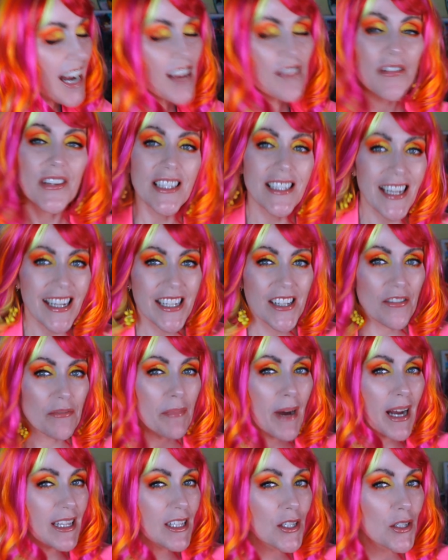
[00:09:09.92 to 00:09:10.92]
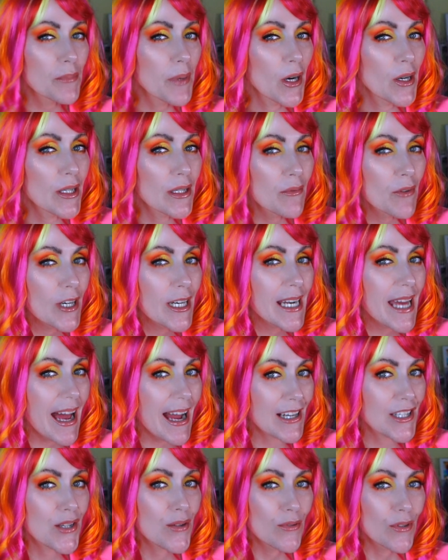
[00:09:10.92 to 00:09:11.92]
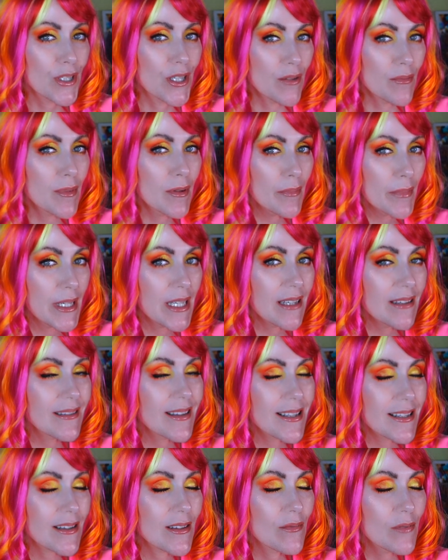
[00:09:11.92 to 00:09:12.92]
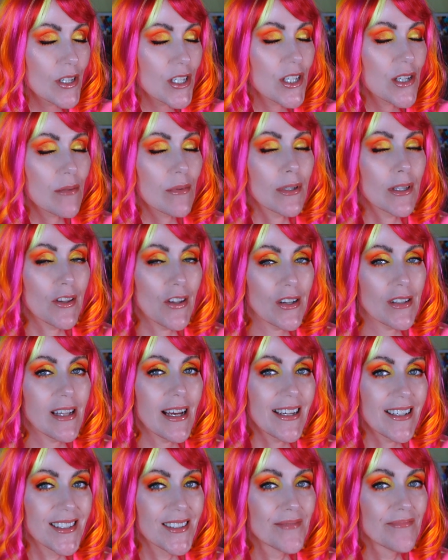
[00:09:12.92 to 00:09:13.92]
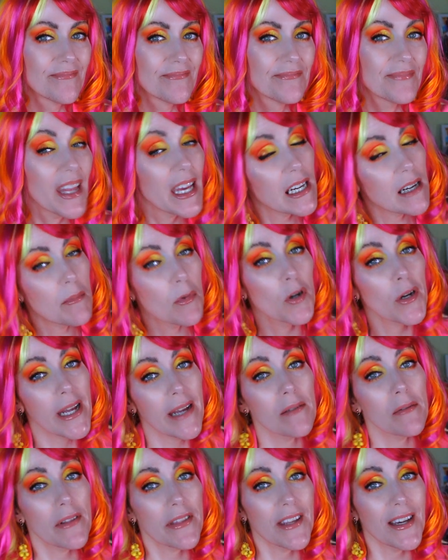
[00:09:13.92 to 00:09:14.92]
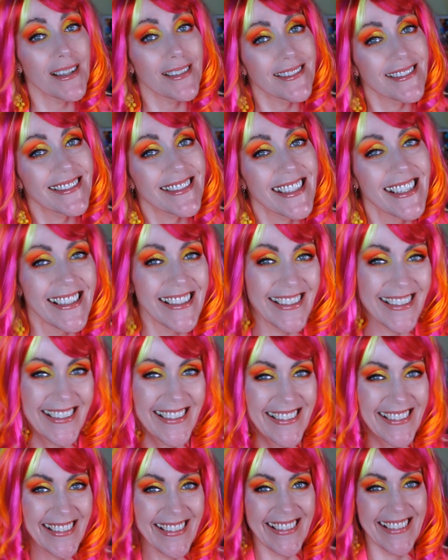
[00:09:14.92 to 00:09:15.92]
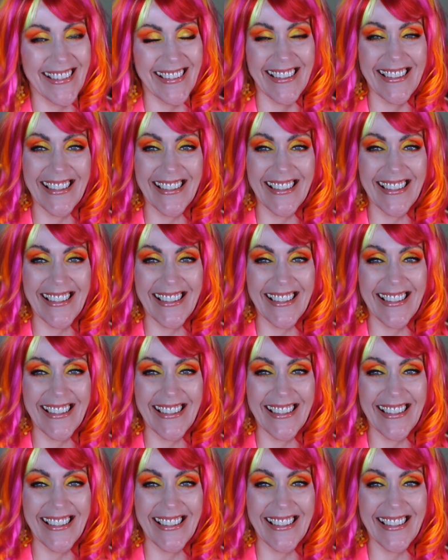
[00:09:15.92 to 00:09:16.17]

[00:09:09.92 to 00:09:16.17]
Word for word: i feel like if my little pony were an actual human being this is what she would look like and i'm okay with I